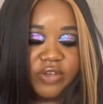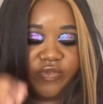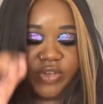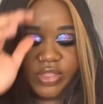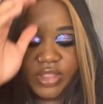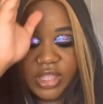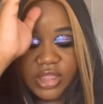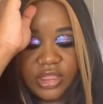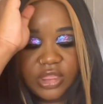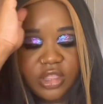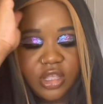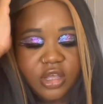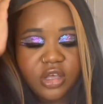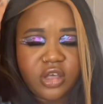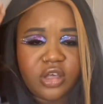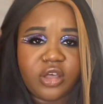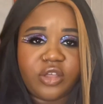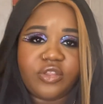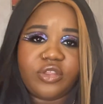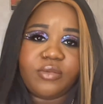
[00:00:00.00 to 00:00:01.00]
And then
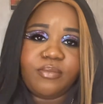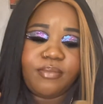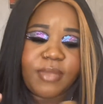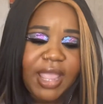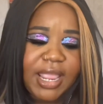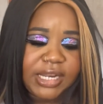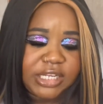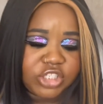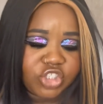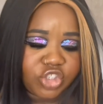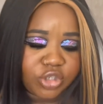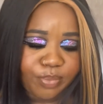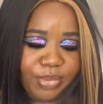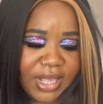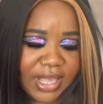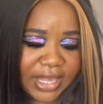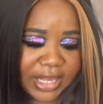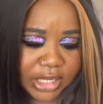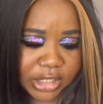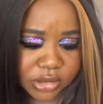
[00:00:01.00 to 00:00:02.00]
the made in
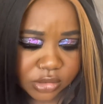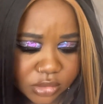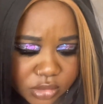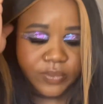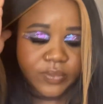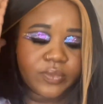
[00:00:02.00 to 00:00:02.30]
Japan.